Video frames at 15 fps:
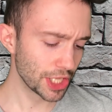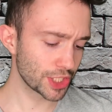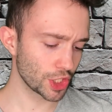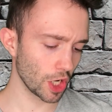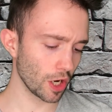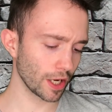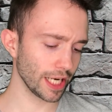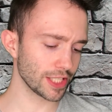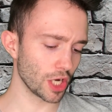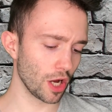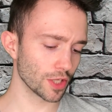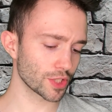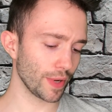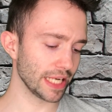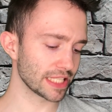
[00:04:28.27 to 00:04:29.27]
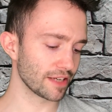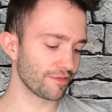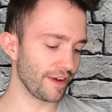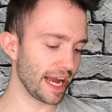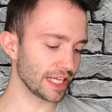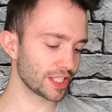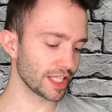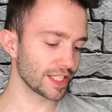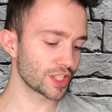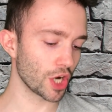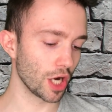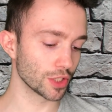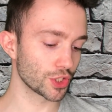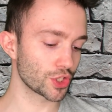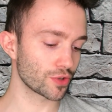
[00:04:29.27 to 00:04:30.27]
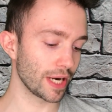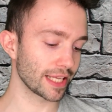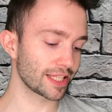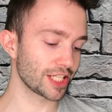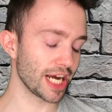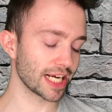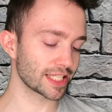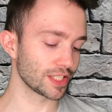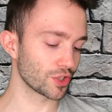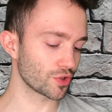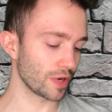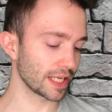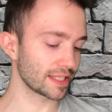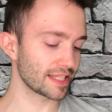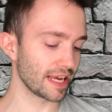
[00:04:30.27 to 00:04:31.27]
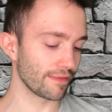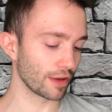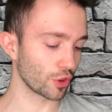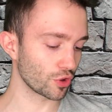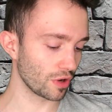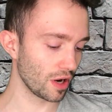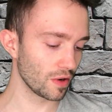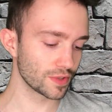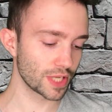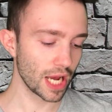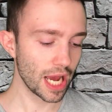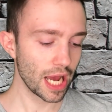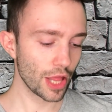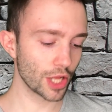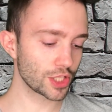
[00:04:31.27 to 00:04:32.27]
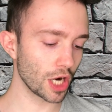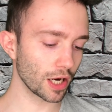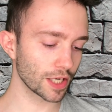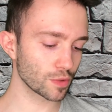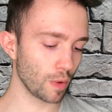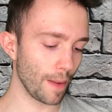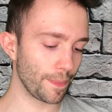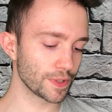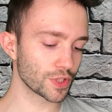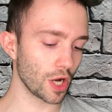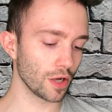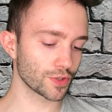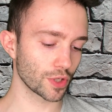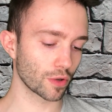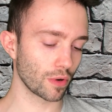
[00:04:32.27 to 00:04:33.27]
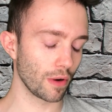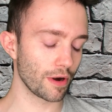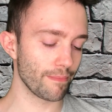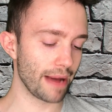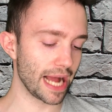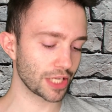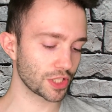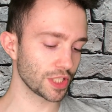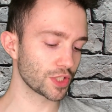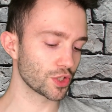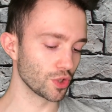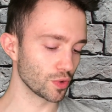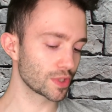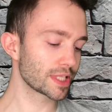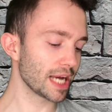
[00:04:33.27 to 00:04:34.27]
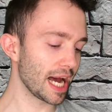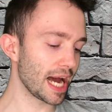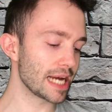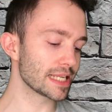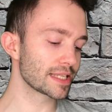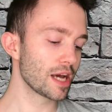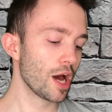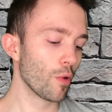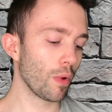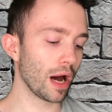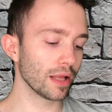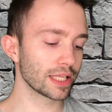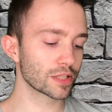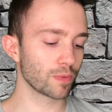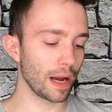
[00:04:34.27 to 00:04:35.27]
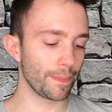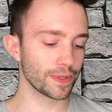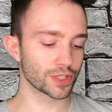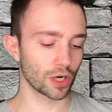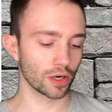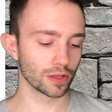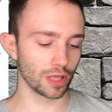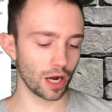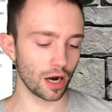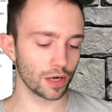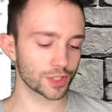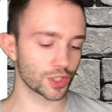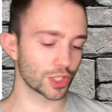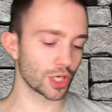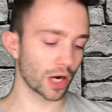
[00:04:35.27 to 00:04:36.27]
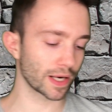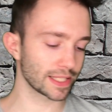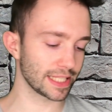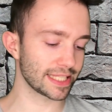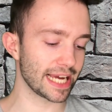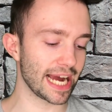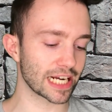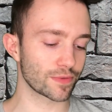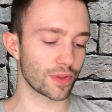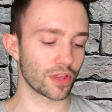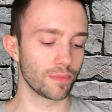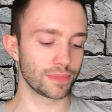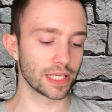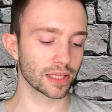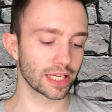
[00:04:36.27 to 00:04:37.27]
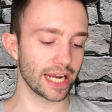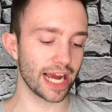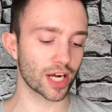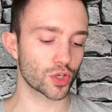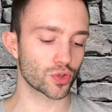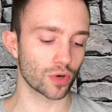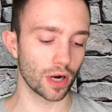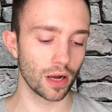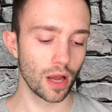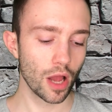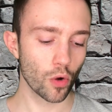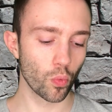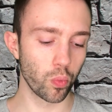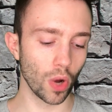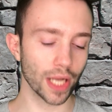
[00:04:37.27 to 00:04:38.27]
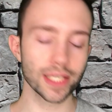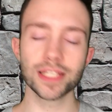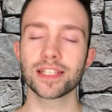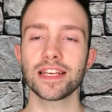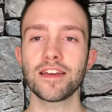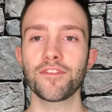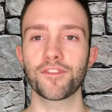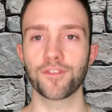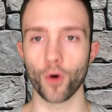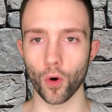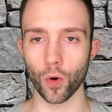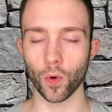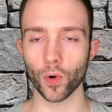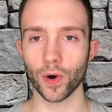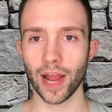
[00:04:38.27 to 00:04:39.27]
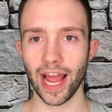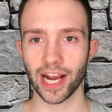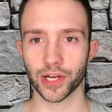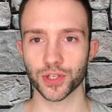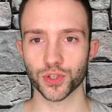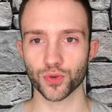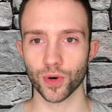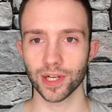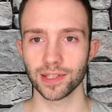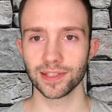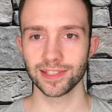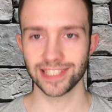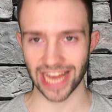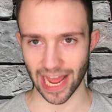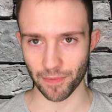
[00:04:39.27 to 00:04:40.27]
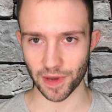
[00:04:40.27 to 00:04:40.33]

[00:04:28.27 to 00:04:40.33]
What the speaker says: target also has advantage on strength checks and strength saving throws. The target's weapons also grow to match its new size. While these weapons are enlarged, the target's attacks with them deal an extra 1d4 extra damage.